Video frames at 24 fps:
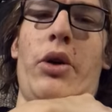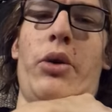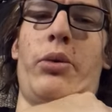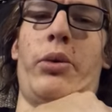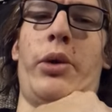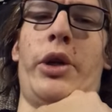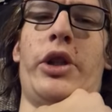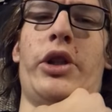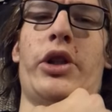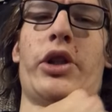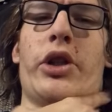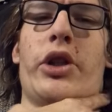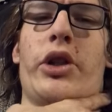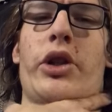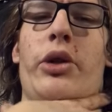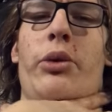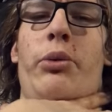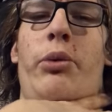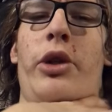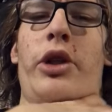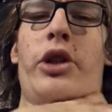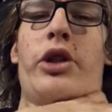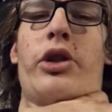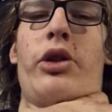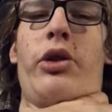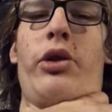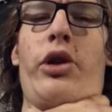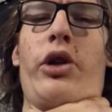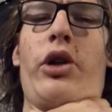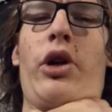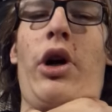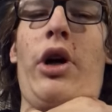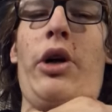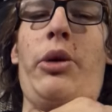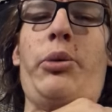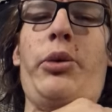what's
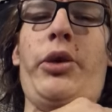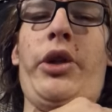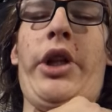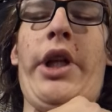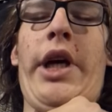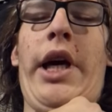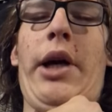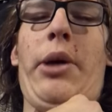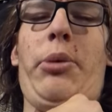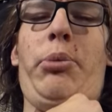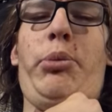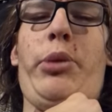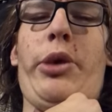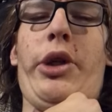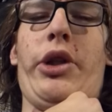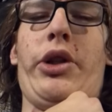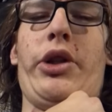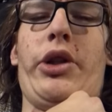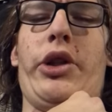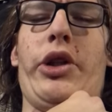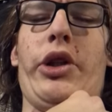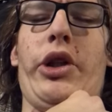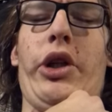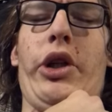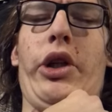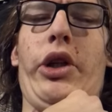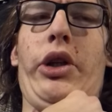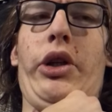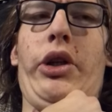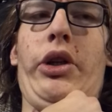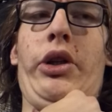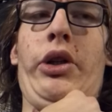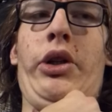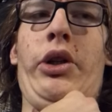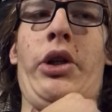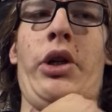going on with that, but
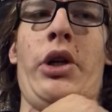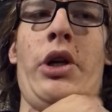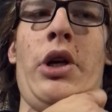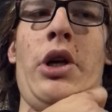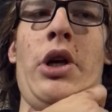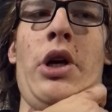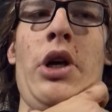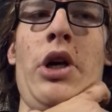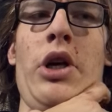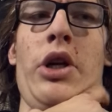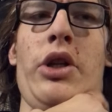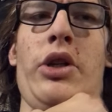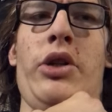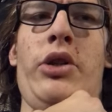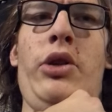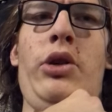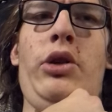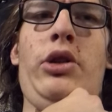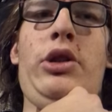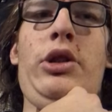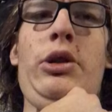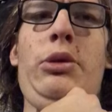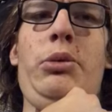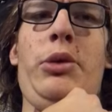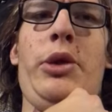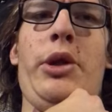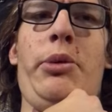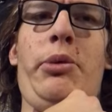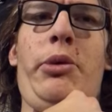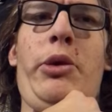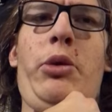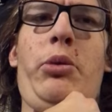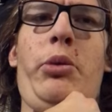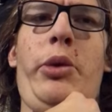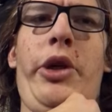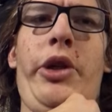YouTube
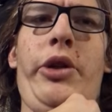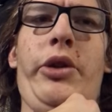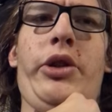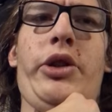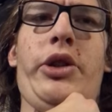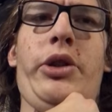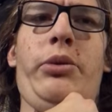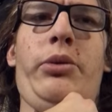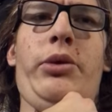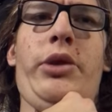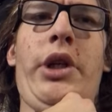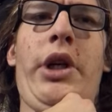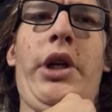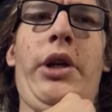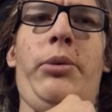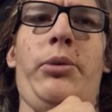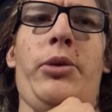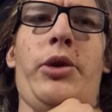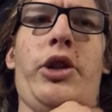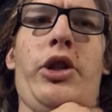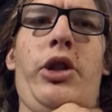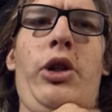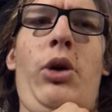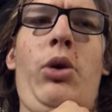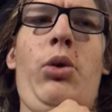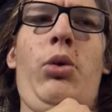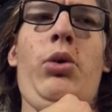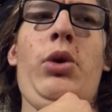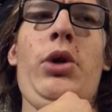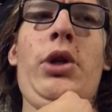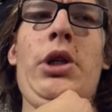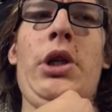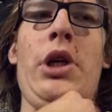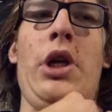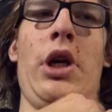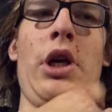can be weird sometimes. So
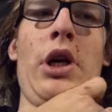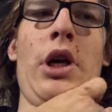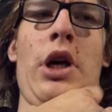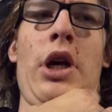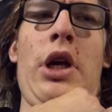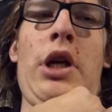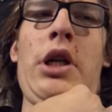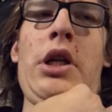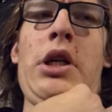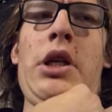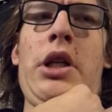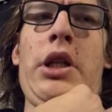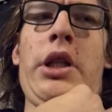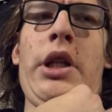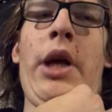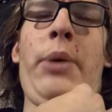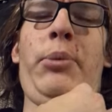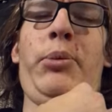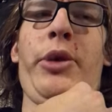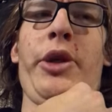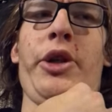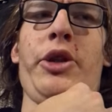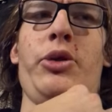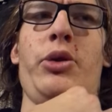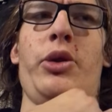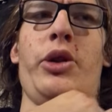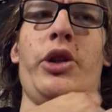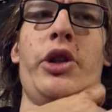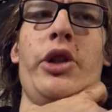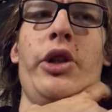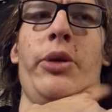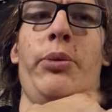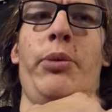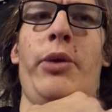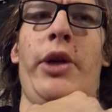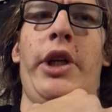that brings me
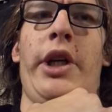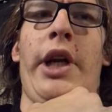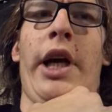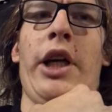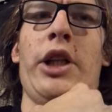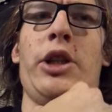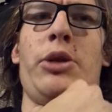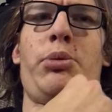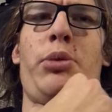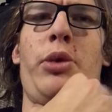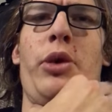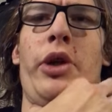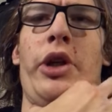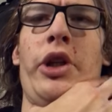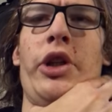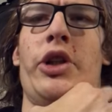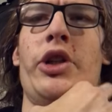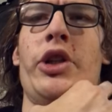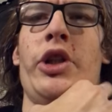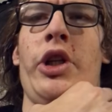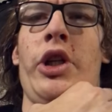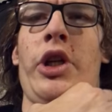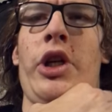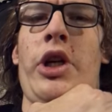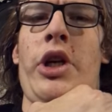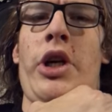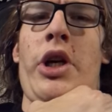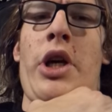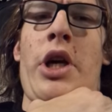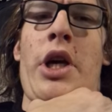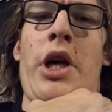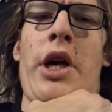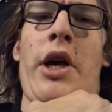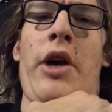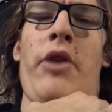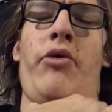to my next point.
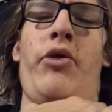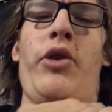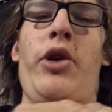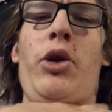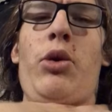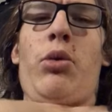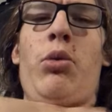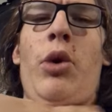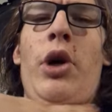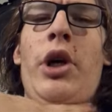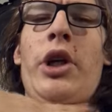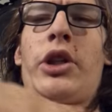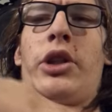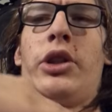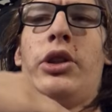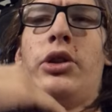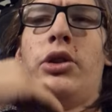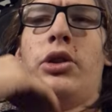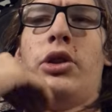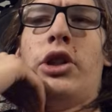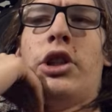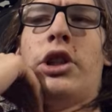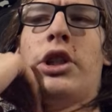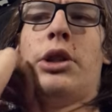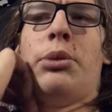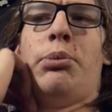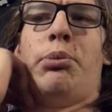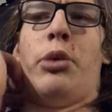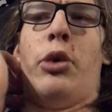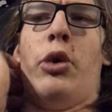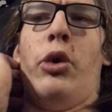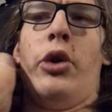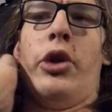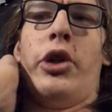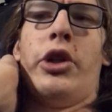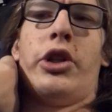If you want to
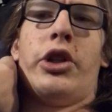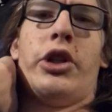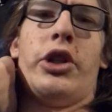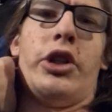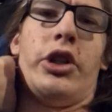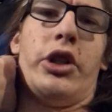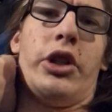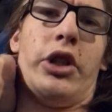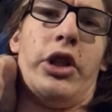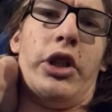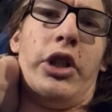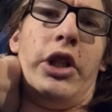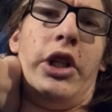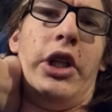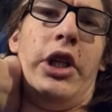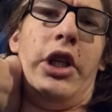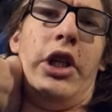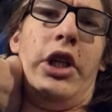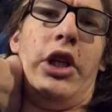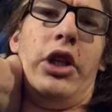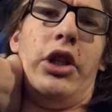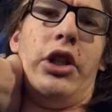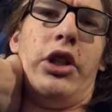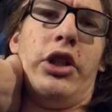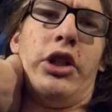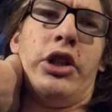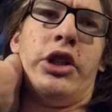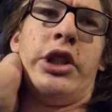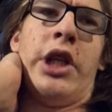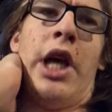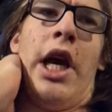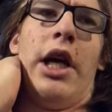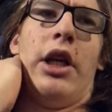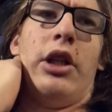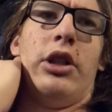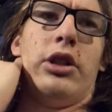support the
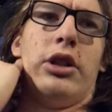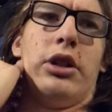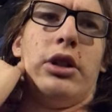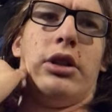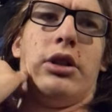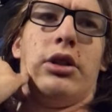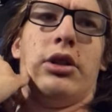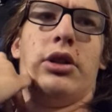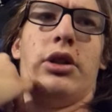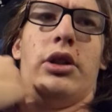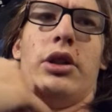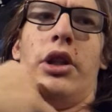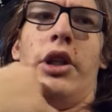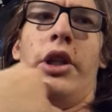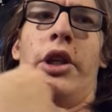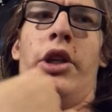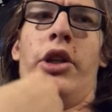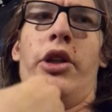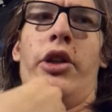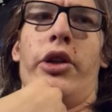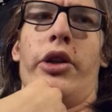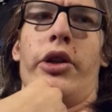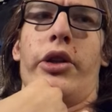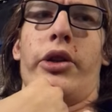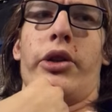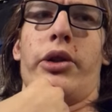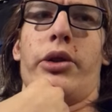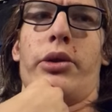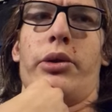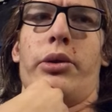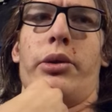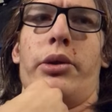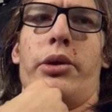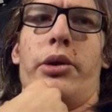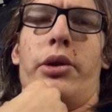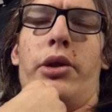channel,
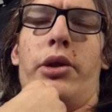either